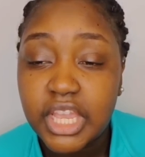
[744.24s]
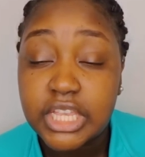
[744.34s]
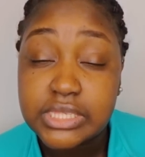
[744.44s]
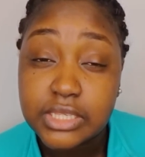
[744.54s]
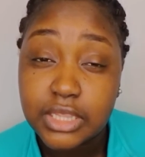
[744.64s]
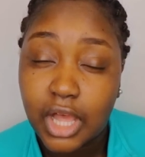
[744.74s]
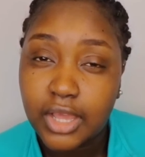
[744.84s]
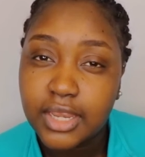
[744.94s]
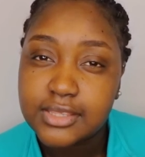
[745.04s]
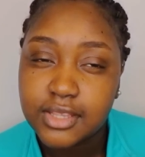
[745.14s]
It's a
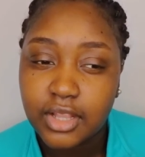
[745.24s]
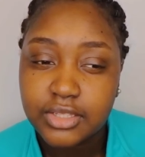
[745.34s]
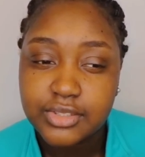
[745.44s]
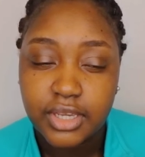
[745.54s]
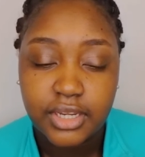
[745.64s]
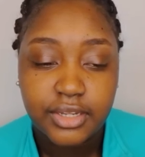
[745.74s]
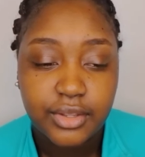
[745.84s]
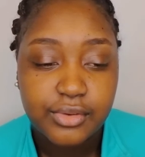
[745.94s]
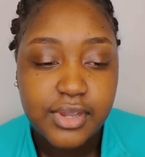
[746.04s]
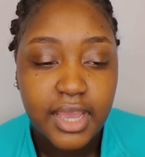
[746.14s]
lot to
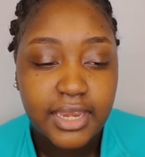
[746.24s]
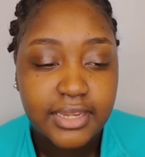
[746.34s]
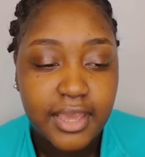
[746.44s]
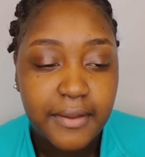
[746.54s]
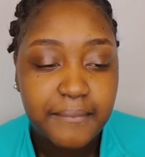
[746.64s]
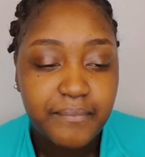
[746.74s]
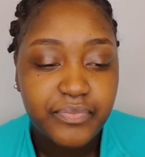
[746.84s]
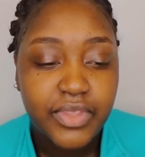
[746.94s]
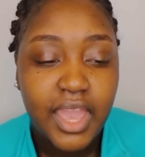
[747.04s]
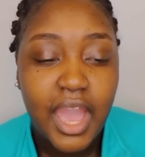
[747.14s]
handle, and
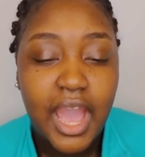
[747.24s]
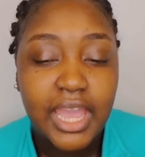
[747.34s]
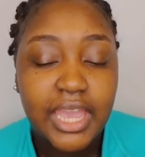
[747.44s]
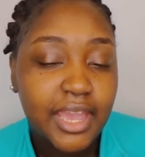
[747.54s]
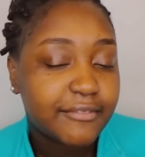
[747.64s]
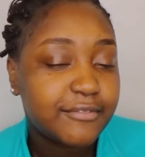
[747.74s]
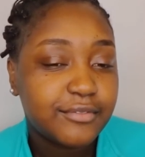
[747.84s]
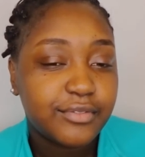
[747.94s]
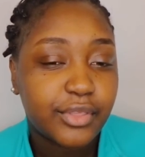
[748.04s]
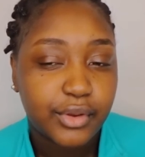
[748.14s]
I have
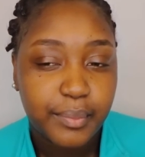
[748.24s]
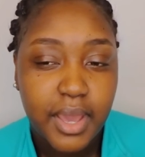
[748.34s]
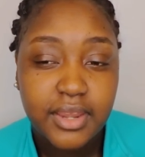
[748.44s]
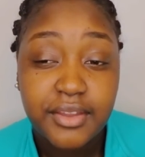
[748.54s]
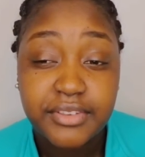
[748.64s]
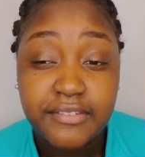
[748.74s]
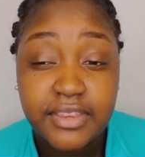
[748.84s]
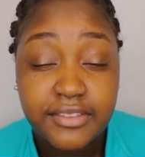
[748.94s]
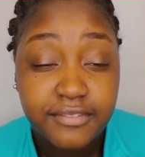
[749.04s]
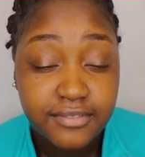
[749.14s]
thought about it.
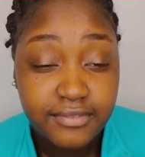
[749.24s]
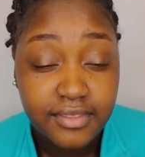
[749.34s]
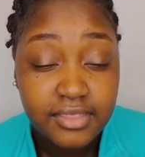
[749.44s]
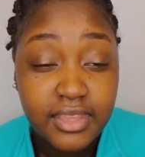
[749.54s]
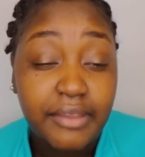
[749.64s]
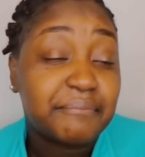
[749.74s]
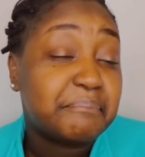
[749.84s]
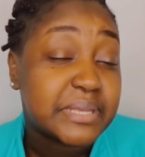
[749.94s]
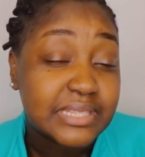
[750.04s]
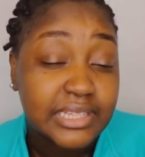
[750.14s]
I've
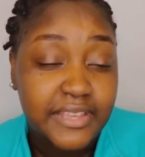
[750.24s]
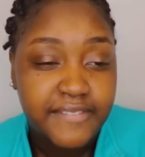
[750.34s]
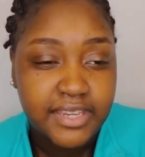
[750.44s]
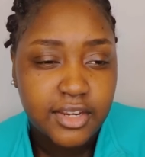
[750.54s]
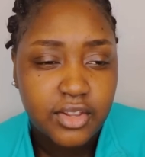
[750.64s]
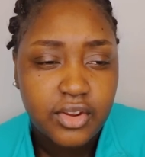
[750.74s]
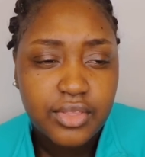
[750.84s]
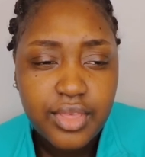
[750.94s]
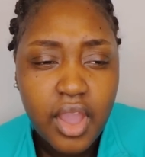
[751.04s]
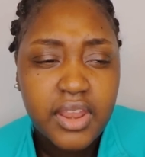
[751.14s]
basically given it a lot
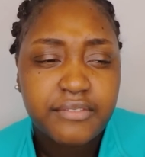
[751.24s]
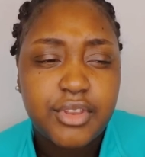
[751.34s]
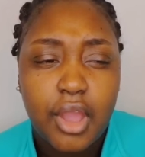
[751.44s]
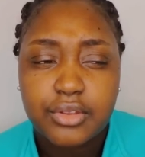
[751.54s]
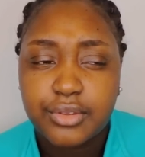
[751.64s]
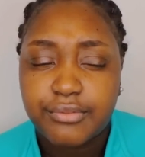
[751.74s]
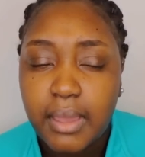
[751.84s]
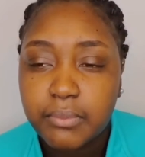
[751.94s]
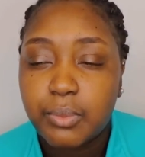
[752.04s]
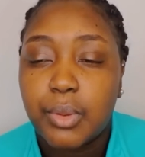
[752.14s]
of thought. I've talked to
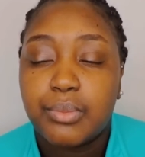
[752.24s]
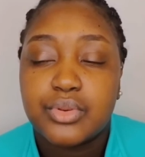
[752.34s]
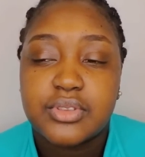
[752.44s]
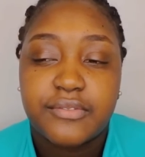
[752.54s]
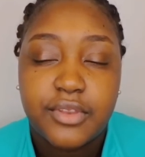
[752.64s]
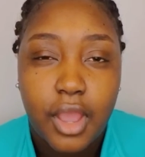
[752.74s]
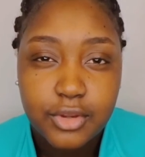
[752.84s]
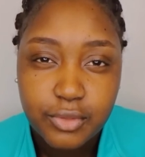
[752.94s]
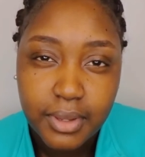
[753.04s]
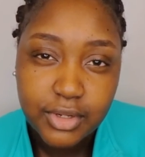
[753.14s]
family members, I've
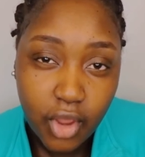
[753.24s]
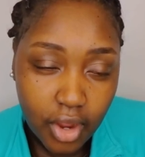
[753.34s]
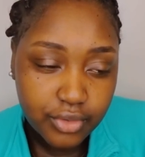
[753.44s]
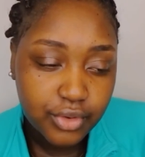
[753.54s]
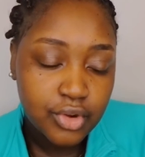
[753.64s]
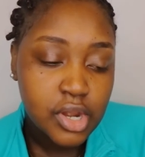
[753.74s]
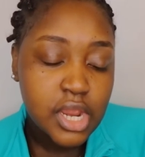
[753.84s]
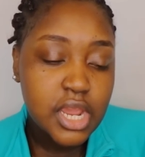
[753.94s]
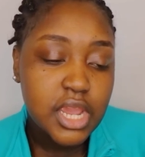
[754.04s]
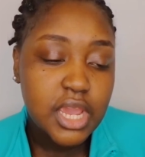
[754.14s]
talked to my doctor,
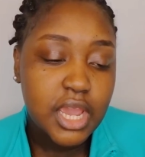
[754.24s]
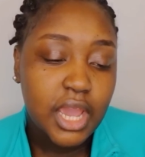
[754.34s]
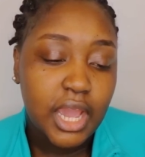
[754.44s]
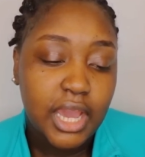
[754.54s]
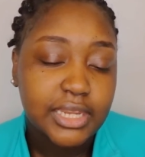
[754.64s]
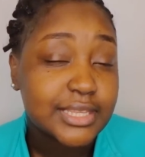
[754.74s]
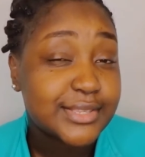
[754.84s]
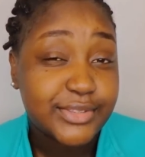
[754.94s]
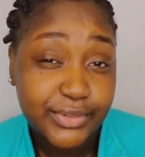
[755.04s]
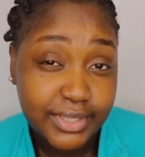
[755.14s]
and I
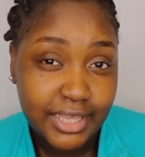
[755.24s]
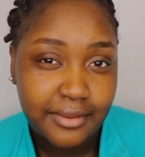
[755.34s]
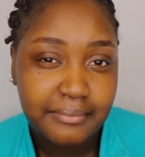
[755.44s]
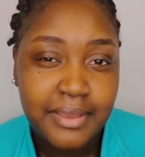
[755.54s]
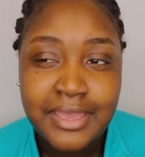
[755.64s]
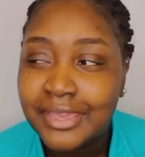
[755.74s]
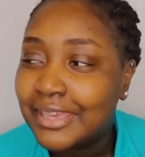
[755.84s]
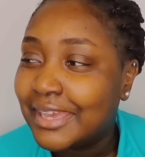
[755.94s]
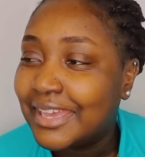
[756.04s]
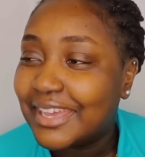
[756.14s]
still am.
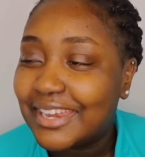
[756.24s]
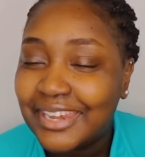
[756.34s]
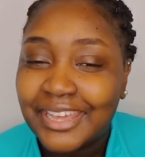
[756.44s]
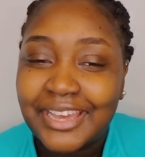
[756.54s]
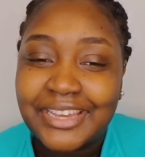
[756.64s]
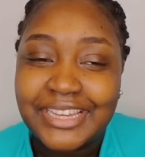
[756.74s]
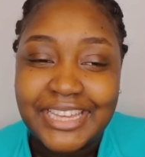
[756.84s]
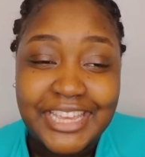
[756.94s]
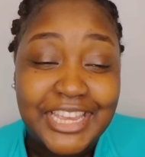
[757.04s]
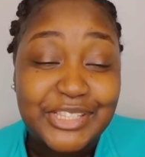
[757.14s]
And
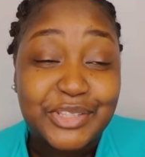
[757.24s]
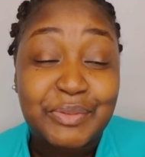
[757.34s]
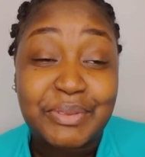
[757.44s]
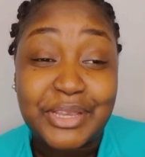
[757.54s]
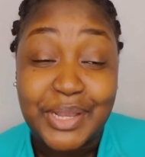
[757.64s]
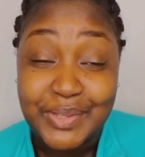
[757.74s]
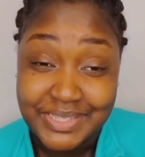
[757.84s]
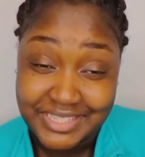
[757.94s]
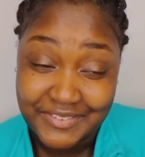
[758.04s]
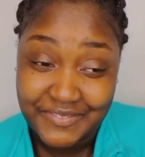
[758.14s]
it's gonna be a
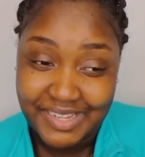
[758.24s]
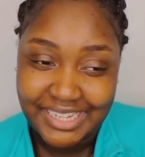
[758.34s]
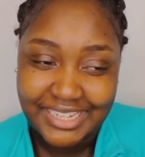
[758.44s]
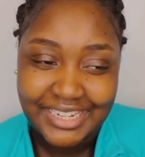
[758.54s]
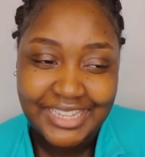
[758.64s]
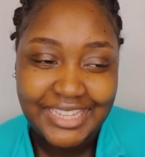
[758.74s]
constant fight.